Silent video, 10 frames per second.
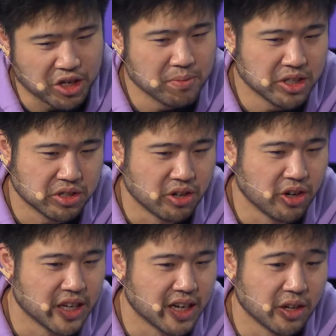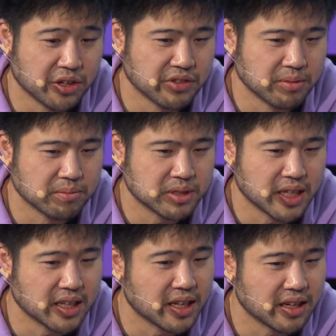you mentioned earlier, a lot of them
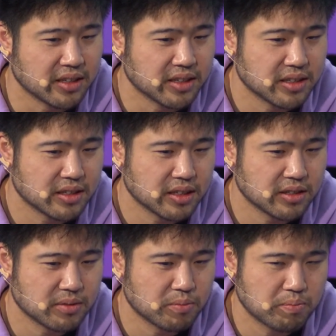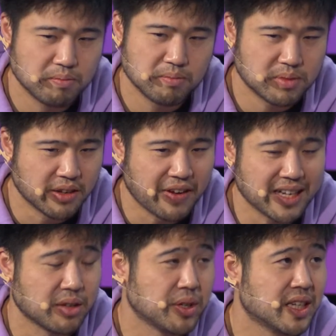said that the
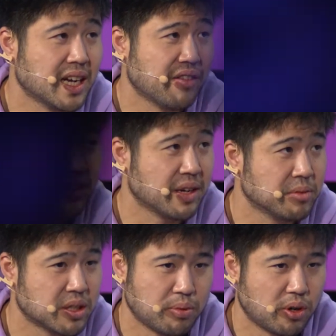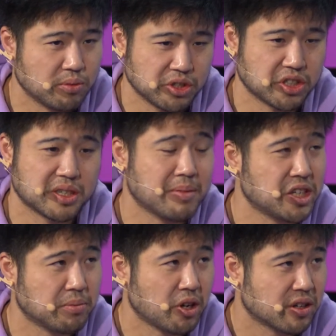fact that we didn't have EVM support was just a
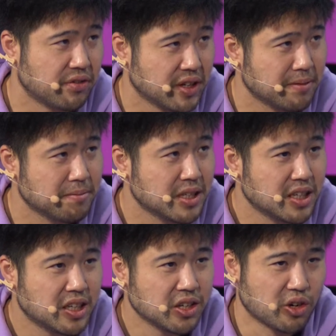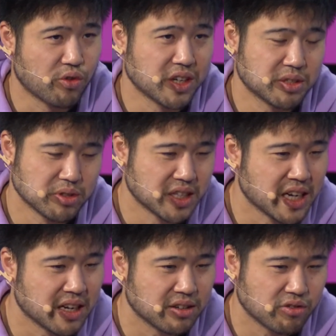major blocker for them. Rust was in
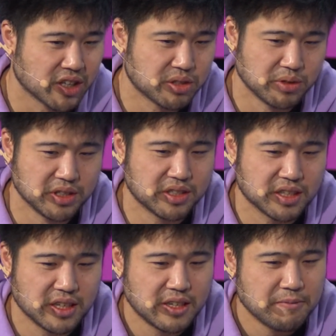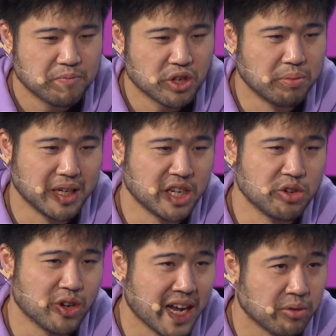there. Rust was completely
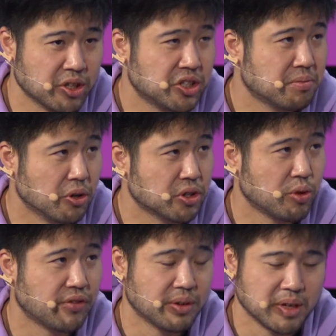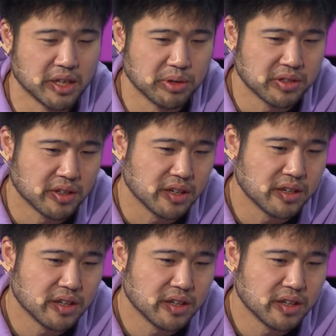new language. Most weren't familiar with it.